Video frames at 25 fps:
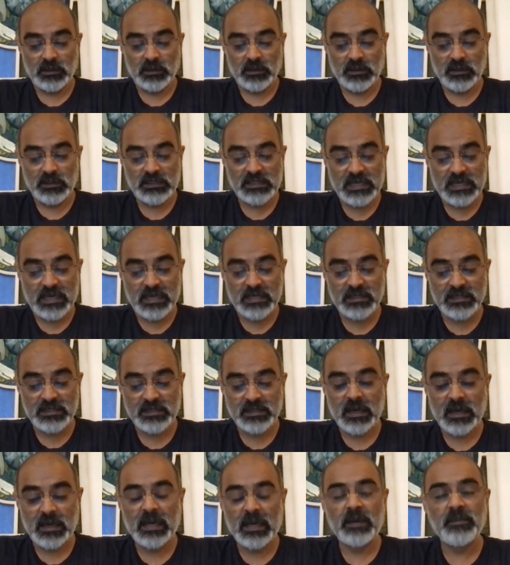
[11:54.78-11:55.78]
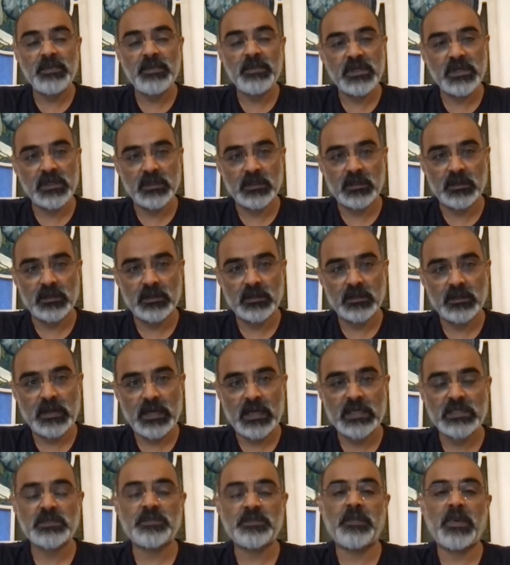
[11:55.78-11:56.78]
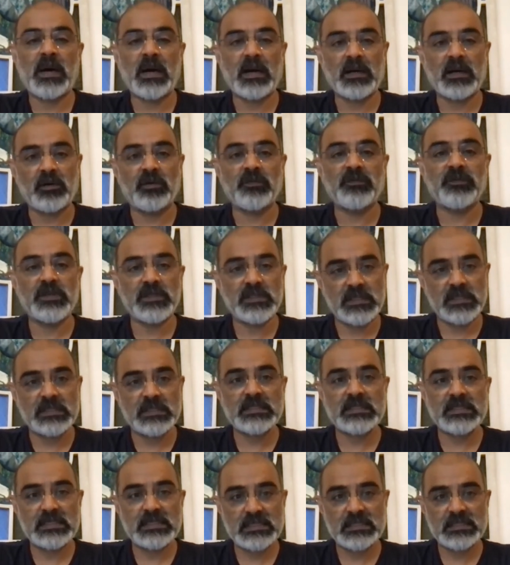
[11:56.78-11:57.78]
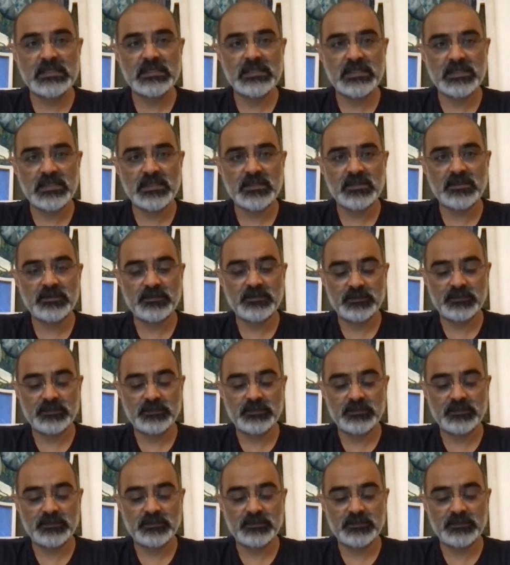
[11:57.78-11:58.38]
says, I am here as part of this existence.